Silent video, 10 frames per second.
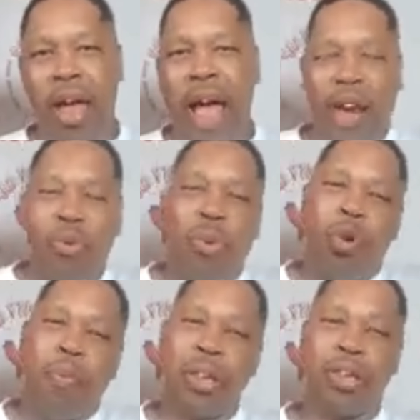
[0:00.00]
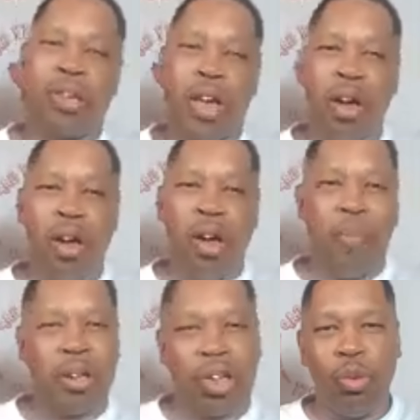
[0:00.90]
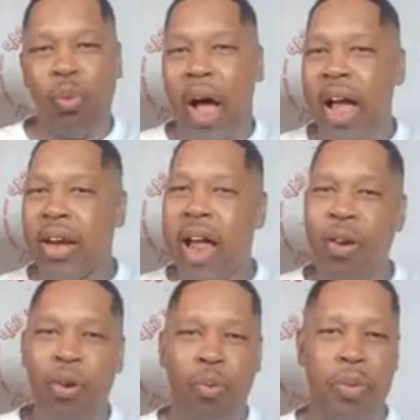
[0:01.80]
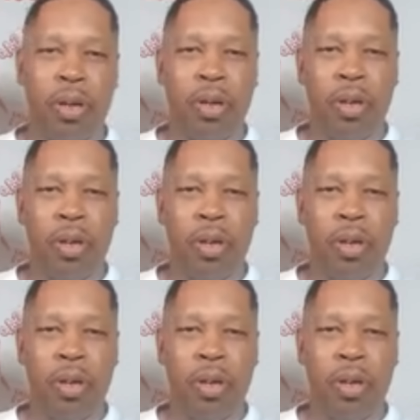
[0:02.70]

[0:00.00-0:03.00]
I don't want to go back to jail, but she wilding out on me.